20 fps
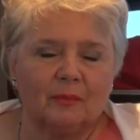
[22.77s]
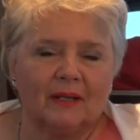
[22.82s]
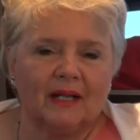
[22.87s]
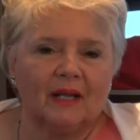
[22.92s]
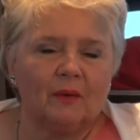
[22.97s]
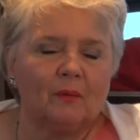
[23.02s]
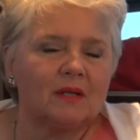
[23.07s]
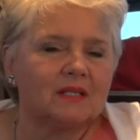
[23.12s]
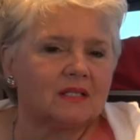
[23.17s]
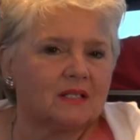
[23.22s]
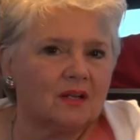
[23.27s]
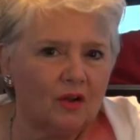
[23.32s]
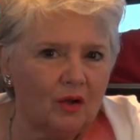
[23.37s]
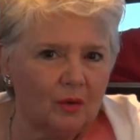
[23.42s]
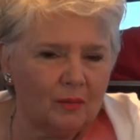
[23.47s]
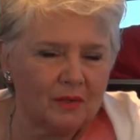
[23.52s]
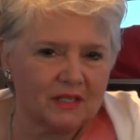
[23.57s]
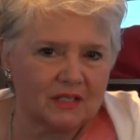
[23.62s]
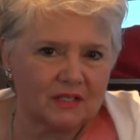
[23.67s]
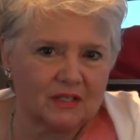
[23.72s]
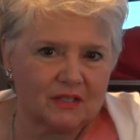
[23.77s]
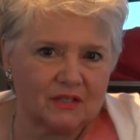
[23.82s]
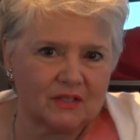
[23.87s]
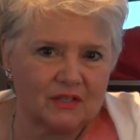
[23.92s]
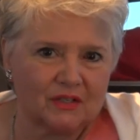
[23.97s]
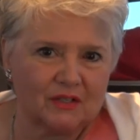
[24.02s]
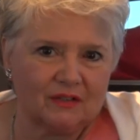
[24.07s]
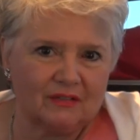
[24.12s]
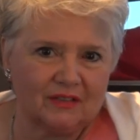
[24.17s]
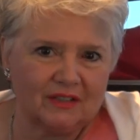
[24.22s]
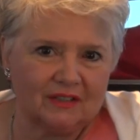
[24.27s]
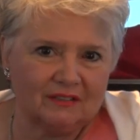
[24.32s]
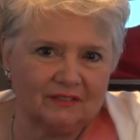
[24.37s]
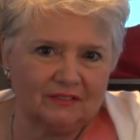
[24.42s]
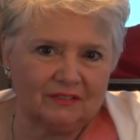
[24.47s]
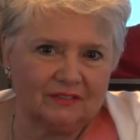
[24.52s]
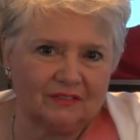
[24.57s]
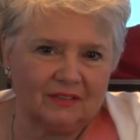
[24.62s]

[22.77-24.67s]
but I wasn't always a conservative.